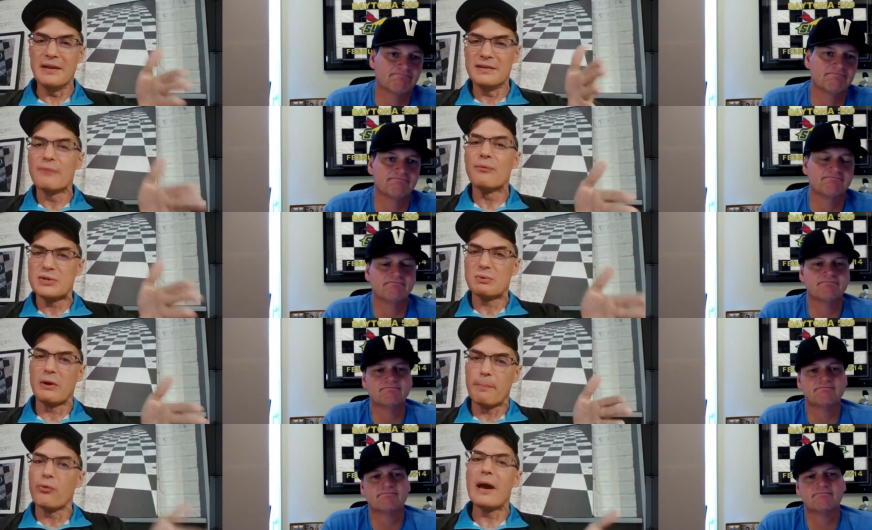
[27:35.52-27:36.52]
Speaker 1: different
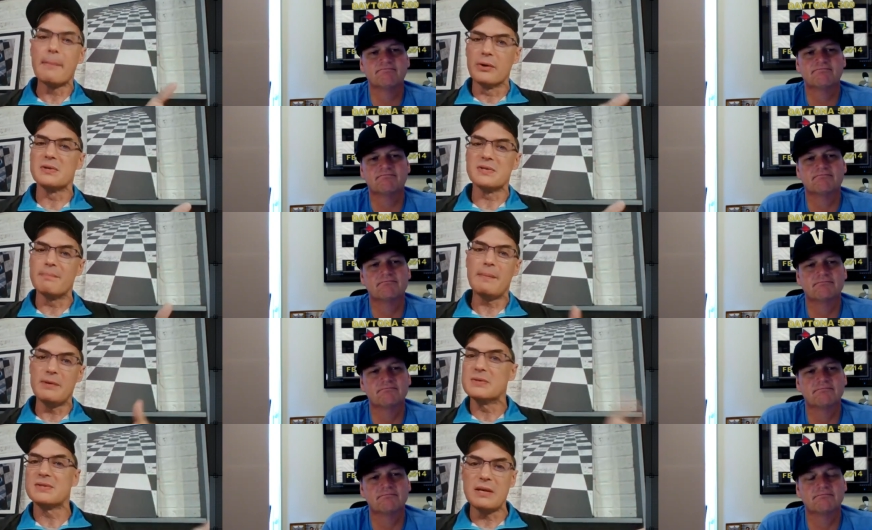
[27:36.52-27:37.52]
sort of parameters than maybe
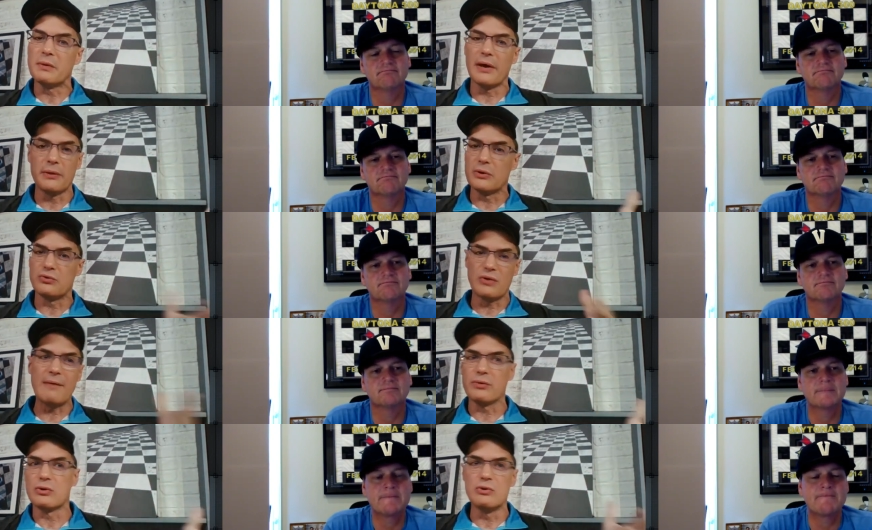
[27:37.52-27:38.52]
you see with other
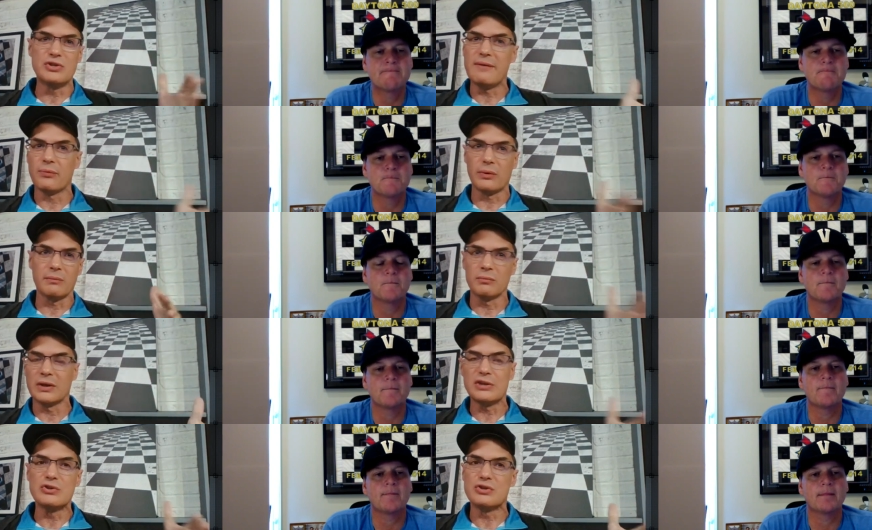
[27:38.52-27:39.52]
driver crew chief re
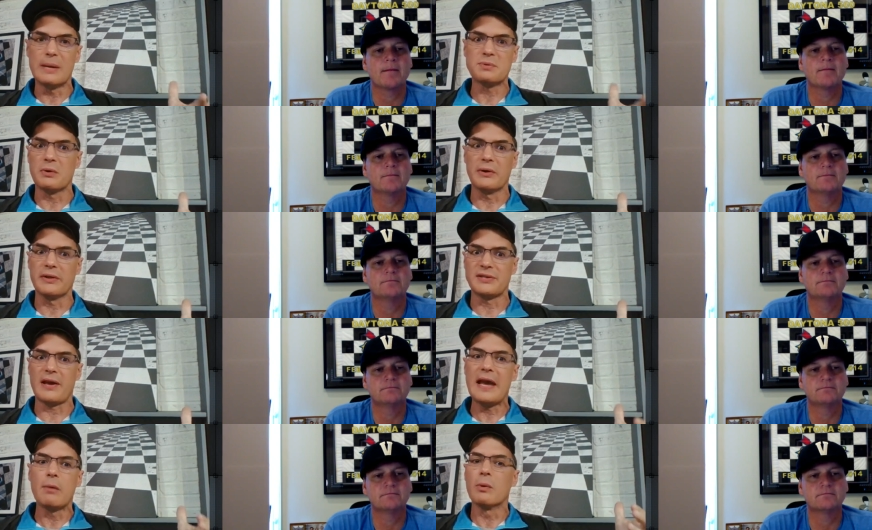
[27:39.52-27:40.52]
relationships where it's
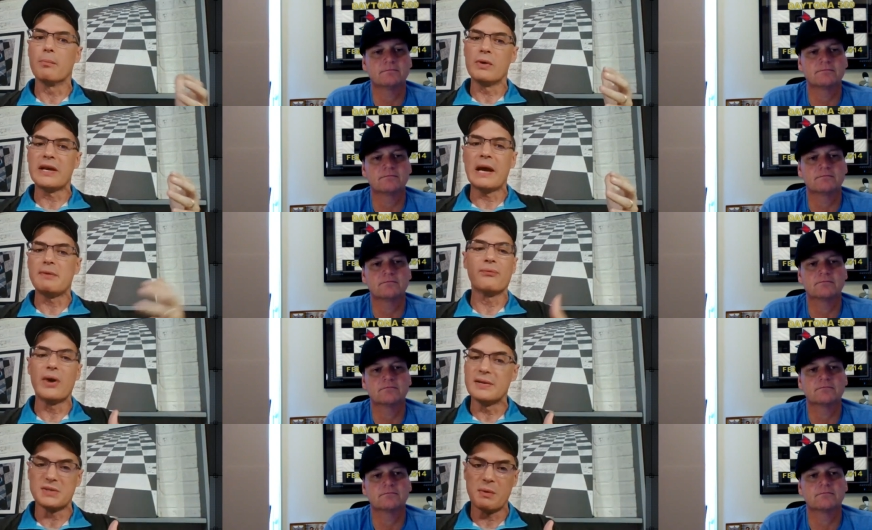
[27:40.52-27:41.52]
like, hey, we're, we got to be
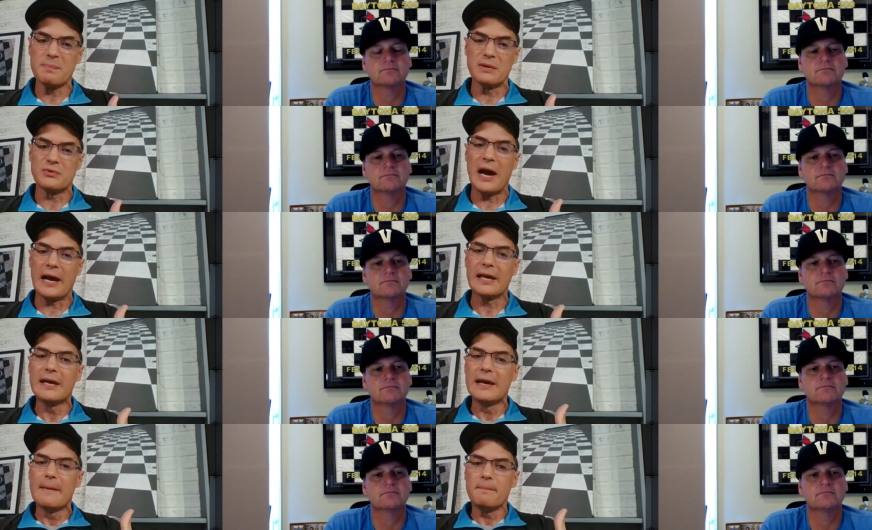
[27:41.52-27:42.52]
friends away from the track.
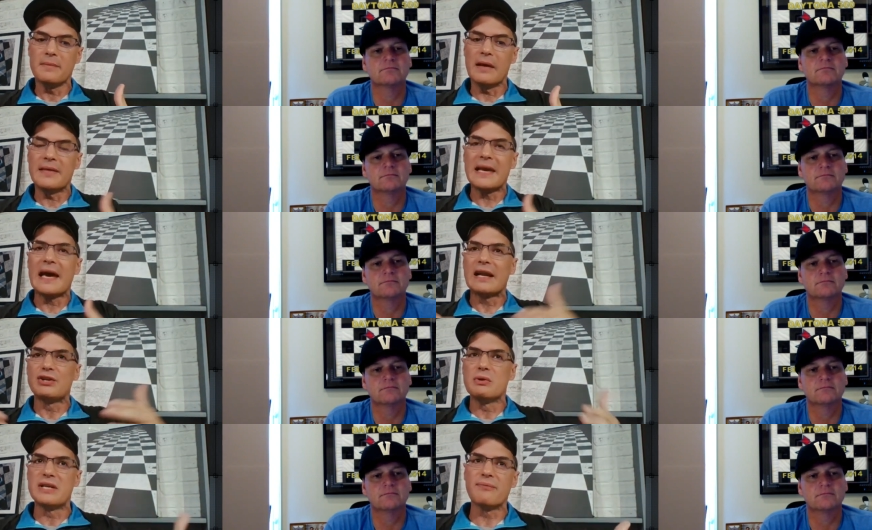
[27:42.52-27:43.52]
They kind of
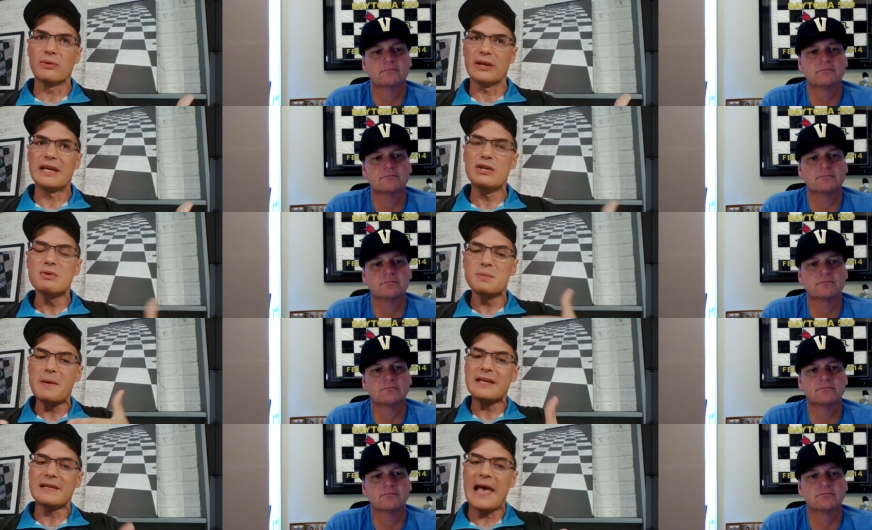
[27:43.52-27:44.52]
do it differently. Can you
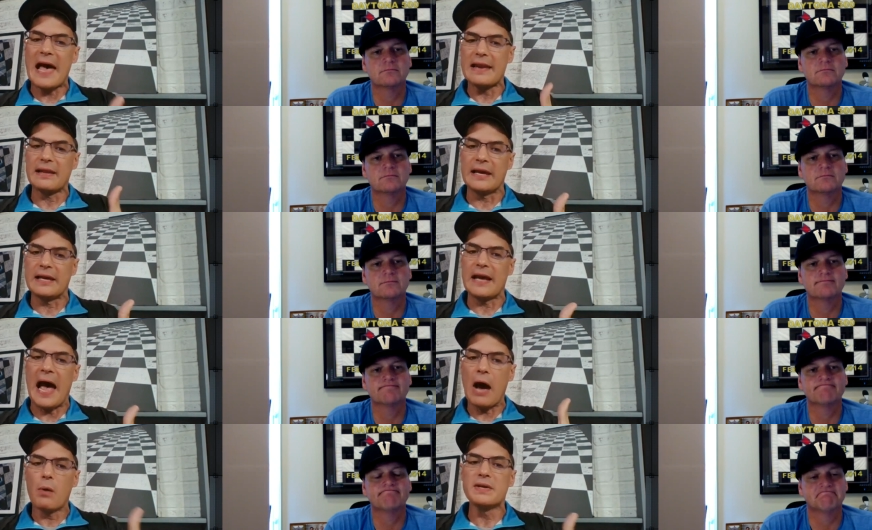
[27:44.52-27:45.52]
speak to that? Like,
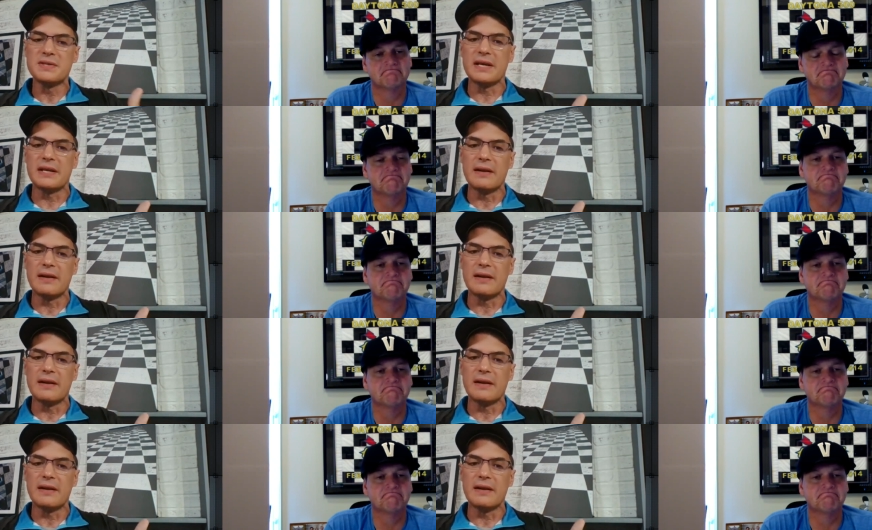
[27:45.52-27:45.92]
how is it,